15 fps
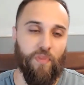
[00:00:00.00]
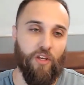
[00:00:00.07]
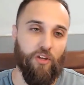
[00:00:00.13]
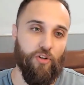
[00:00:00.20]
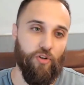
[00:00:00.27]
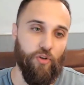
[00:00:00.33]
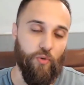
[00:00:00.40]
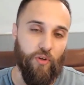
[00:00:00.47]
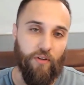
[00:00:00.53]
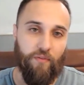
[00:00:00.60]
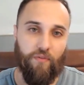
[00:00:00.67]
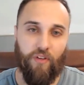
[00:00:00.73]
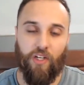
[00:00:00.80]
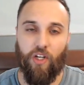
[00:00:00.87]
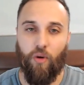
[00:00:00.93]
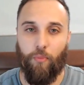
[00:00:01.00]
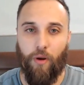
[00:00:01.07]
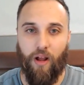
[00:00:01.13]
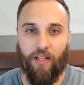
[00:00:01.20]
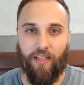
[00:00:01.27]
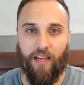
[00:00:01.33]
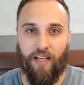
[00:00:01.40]
You're doing a video
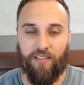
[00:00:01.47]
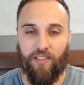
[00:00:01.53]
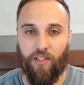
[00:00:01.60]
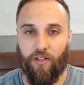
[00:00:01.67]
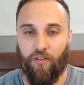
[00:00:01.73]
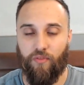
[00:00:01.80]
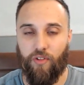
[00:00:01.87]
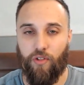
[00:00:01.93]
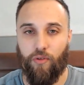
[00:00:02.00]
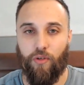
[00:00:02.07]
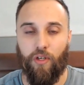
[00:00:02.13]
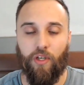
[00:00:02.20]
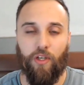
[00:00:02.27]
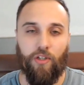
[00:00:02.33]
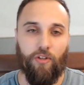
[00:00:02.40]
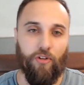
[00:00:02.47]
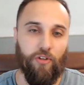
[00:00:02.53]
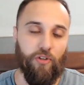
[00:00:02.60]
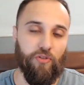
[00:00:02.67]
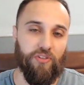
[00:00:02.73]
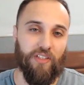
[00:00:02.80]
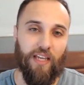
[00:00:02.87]
podcast interview. You're
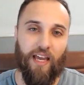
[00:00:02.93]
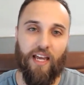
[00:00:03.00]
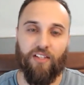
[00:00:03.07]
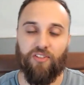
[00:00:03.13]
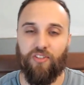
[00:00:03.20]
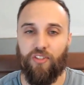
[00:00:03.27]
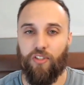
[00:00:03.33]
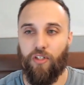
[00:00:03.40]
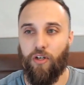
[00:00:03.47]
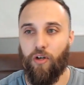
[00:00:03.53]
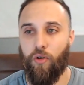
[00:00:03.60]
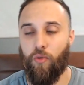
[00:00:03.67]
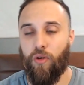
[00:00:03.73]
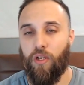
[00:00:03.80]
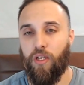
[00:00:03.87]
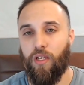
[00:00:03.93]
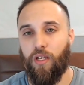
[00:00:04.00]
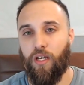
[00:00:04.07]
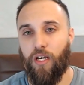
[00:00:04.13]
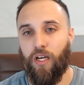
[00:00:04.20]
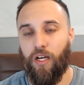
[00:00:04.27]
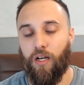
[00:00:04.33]
using SEO
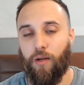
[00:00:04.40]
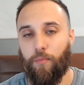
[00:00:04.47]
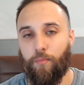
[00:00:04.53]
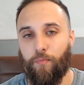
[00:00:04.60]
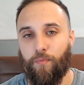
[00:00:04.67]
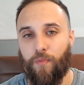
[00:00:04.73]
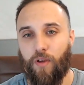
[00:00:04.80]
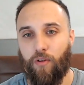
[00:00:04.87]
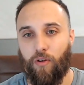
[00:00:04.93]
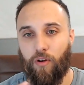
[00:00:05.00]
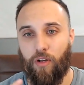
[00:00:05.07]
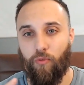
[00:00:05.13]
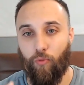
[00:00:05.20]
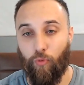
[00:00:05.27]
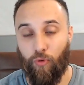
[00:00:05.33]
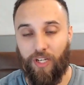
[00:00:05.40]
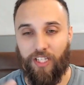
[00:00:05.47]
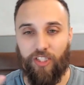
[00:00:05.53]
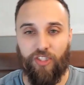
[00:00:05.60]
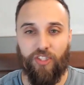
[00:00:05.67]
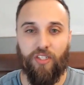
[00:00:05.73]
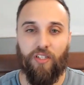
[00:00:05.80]
uh,
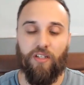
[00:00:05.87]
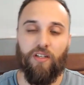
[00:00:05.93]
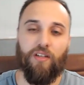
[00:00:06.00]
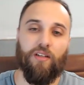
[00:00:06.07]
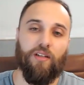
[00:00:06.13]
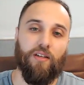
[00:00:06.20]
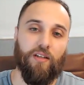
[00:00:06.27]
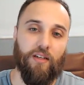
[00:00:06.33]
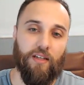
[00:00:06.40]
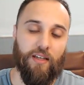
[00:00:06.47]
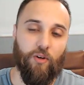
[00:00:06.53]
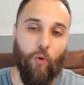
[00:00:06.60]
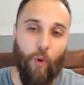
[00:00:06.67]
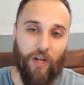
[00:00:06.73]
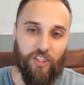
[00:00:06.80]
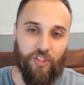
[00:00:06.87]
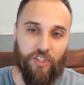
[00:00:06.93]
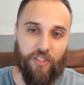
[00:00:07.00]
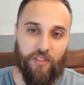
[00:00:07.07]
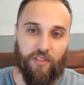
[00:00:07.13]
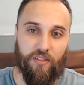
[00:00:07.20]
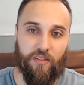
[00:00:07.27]
rich
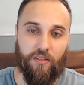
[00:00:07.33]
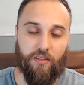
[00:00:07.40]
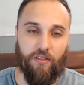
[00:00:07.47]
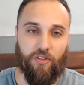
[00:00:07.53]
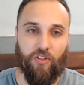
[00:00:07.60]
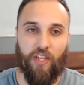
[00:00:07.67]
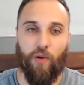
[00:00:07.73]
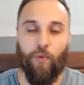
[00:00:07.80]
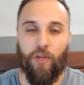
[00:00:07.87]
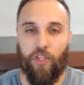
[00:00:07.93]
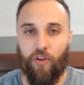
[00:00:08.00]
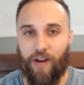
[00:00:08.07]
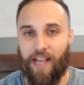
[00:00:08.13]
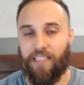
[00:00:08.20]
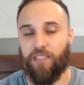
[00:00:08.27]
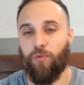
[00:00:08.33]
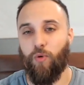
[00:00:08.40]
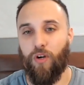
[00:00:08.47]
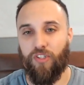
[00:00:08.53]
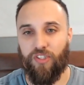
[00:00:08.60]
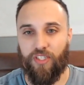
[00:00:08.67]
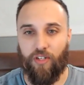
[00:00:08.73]
questions. So that way you're asking
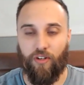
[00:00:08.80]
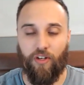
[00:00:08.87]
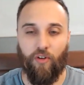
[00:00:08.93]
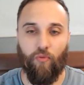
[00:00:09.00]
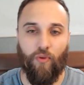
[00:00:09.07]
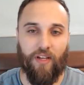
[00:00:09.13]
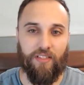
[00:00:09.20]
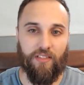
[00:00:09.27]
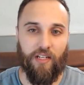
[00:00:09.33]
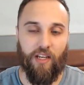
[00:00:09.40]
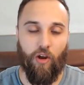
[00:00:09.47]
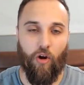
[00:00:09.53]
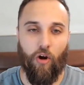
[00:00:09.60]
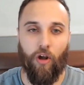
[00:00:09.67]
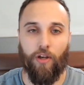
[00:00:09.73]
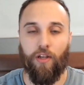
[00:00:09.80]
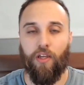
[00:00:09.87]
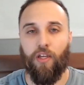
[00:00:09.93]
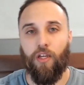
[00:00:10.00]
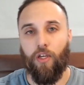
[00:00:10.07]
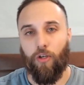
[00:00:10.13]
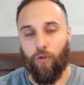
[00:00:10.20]
questions that are going to resonate on
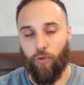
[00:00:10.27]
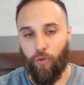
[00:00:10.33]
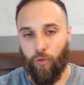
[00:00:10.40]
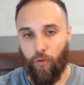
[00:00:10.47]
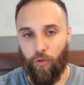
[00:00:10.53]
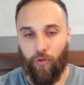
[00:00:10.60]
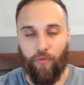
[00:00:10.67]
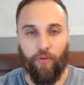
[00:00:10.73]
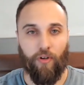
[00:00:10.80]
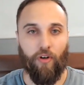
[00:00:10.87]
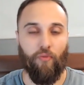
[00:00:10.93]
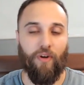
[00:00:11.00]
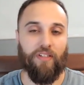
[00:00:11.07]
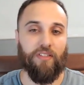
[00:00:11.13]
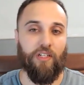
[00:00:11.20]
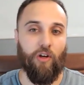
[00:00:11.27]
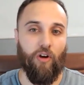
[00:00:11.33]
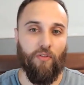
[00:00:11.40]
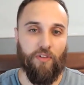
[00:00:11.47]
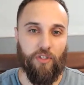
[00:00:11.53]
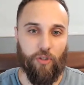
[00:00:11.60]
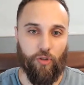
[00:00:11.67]
Google. They're going to resonate on
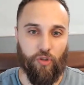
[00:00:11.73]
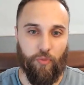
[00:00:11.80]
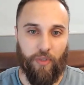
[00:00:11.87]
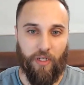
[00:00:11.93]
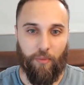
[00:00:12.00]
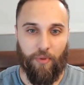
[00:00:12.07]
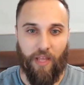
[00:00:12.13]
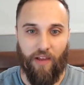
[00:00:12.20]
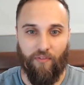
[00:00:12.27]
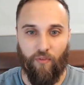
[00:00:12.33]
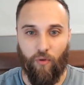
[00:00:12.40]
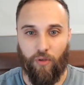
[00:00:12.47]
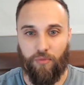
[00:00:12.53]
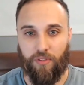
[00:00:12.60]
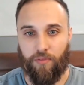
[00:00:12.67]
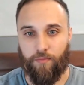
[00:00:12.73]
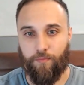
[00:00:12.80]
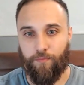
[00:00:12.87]
these social media platforms.